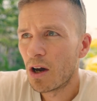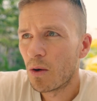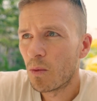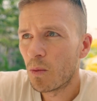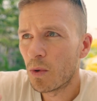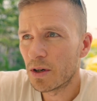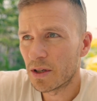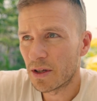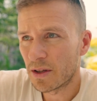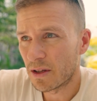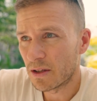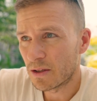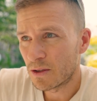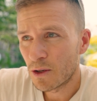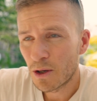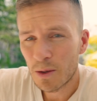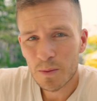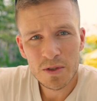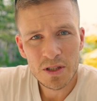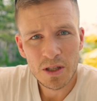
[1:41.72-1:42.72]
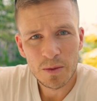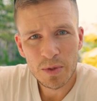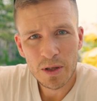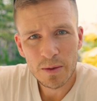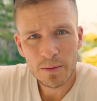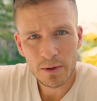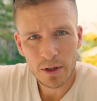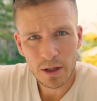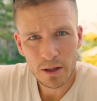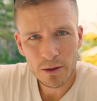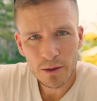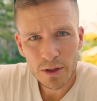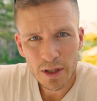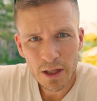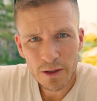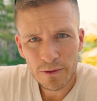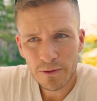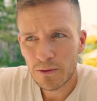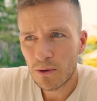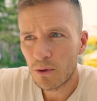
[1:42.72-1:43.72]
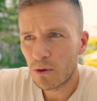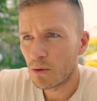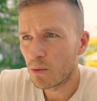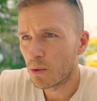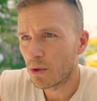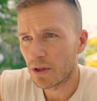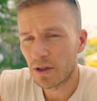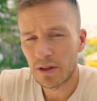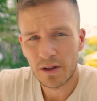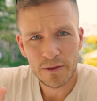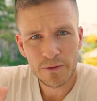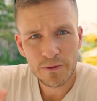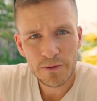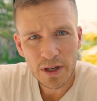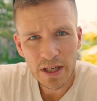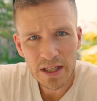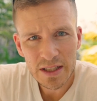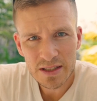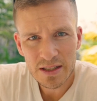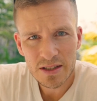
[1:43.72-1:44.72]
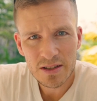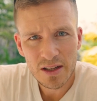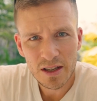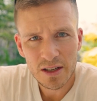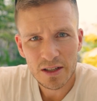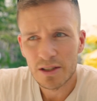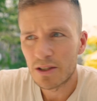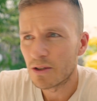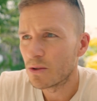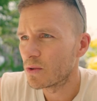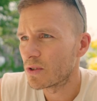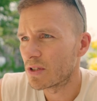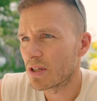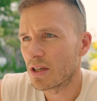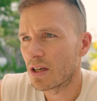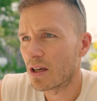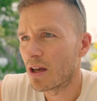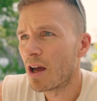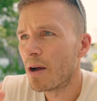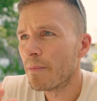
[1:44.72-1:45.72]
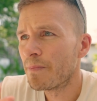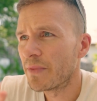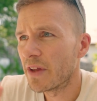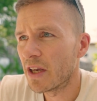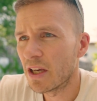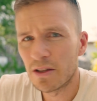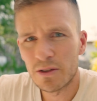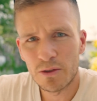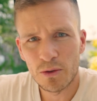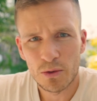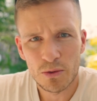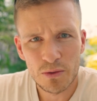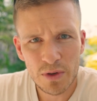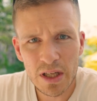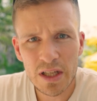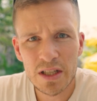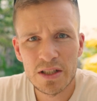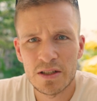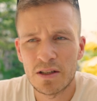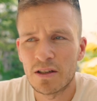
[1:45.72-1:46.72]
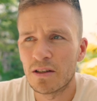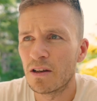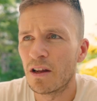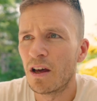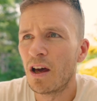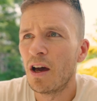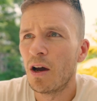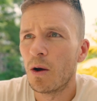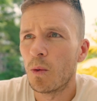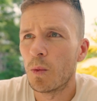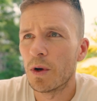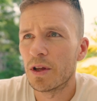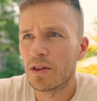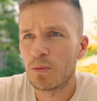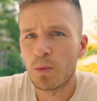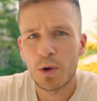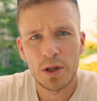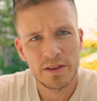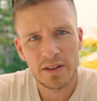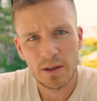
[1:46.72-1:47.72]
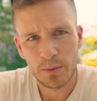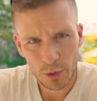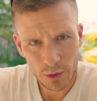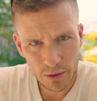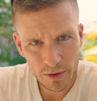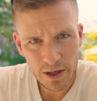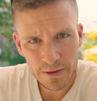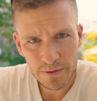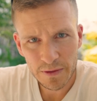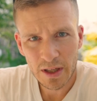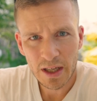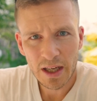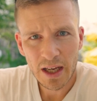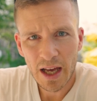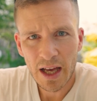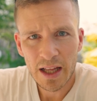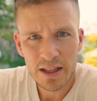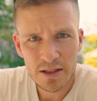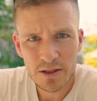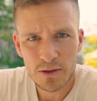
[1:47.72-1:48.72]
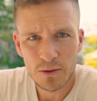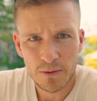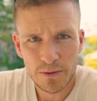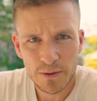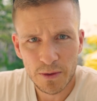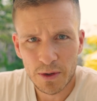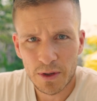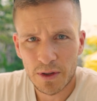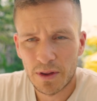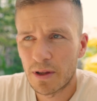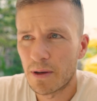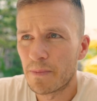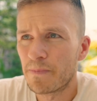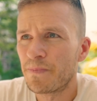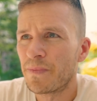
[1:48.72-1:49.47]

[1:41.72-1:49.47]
what are the terms that people are looking for, what are the phrases they're using in your region, with what demographic, and so forth.